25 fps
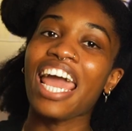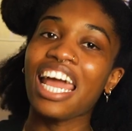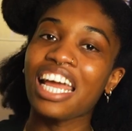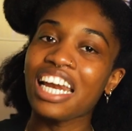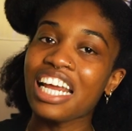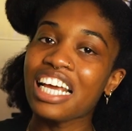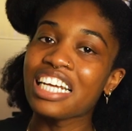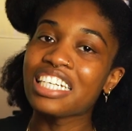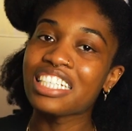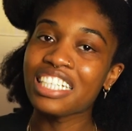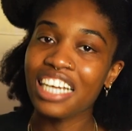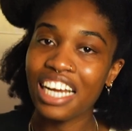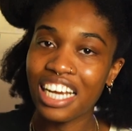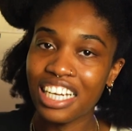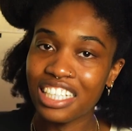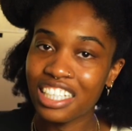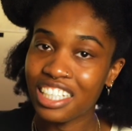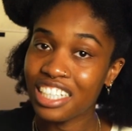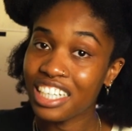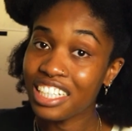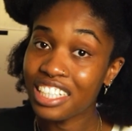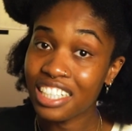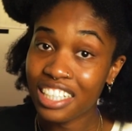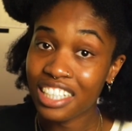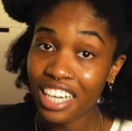any chance
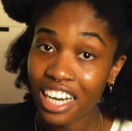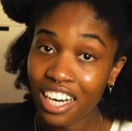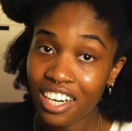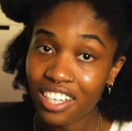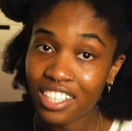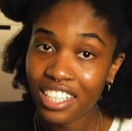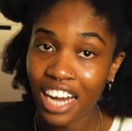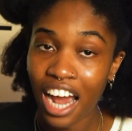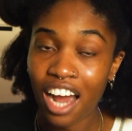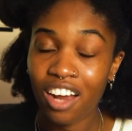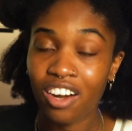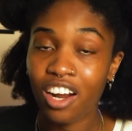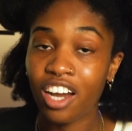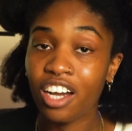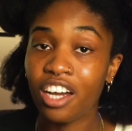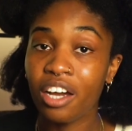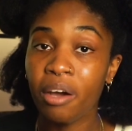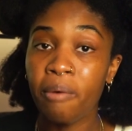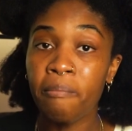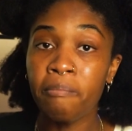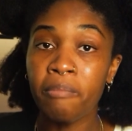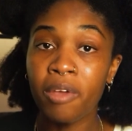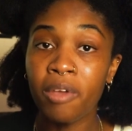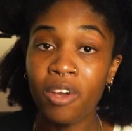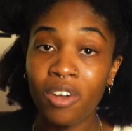to tear down a
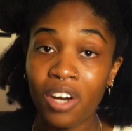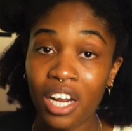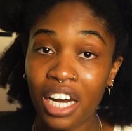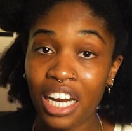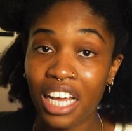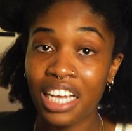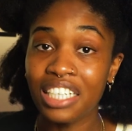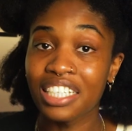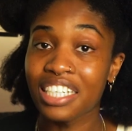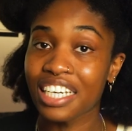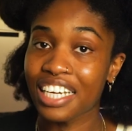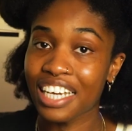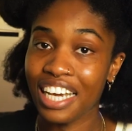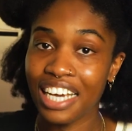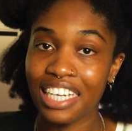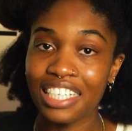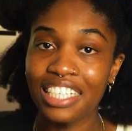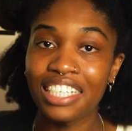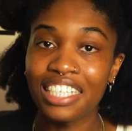community to get